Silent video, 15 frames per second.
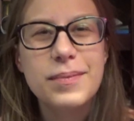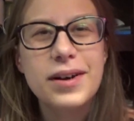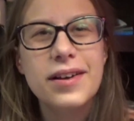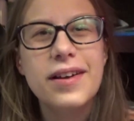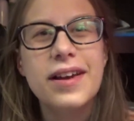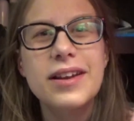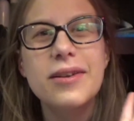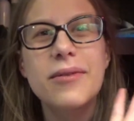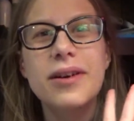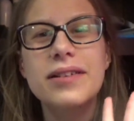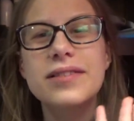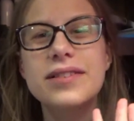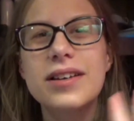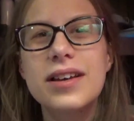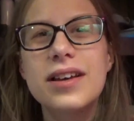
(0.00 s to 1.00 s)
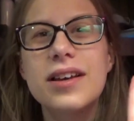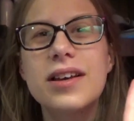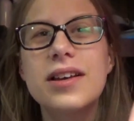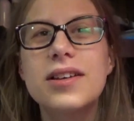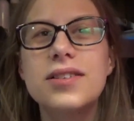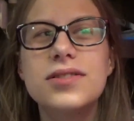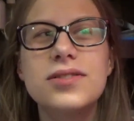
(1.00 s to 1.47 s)
But anyways,
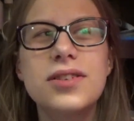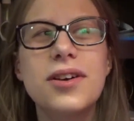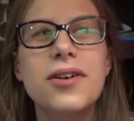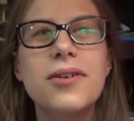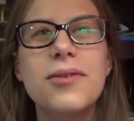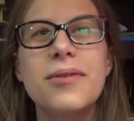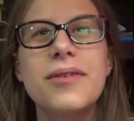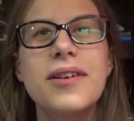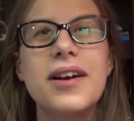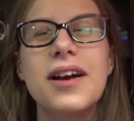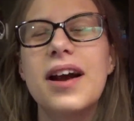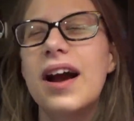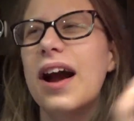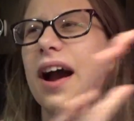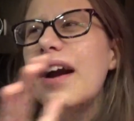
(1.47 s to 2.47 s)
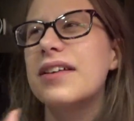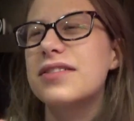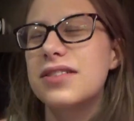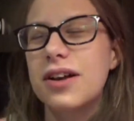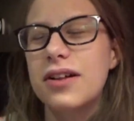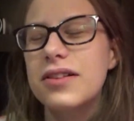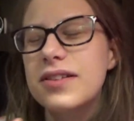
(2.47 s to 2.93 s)
so I
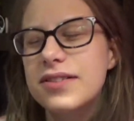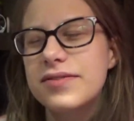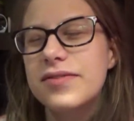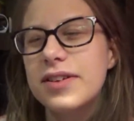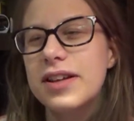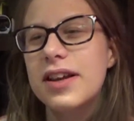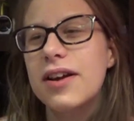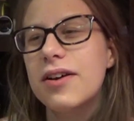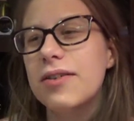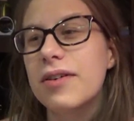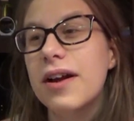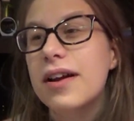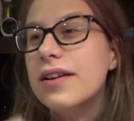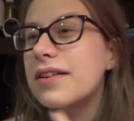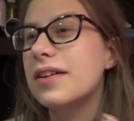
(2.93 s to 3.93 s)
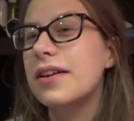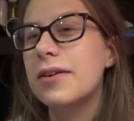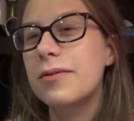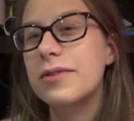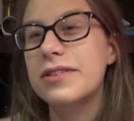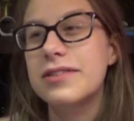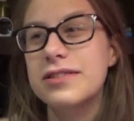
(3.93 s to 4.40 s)
saw this video and
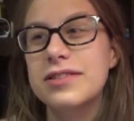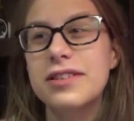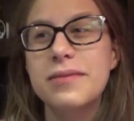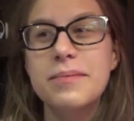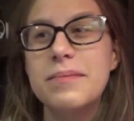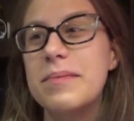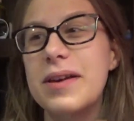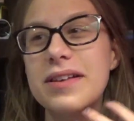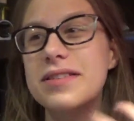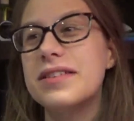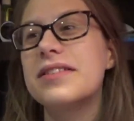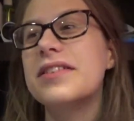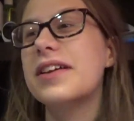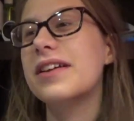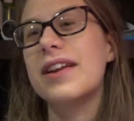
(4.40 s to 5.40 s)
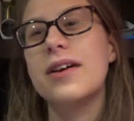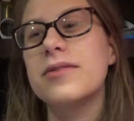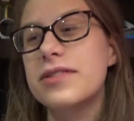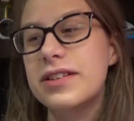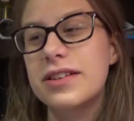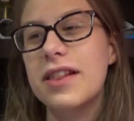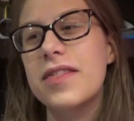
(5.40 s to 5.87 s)
it was basically
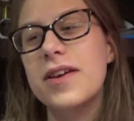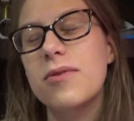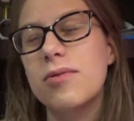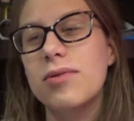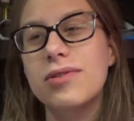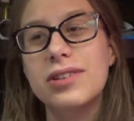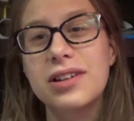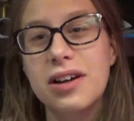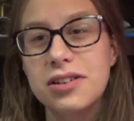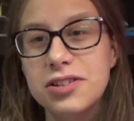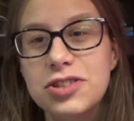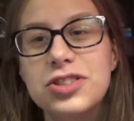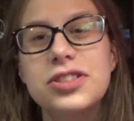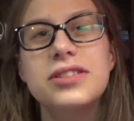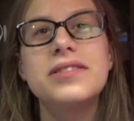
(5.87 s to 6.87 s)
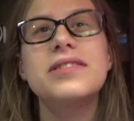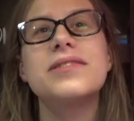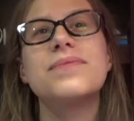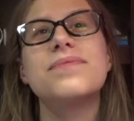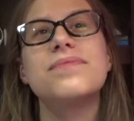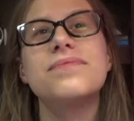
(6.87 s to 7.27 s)
announcing that they were holding auditions.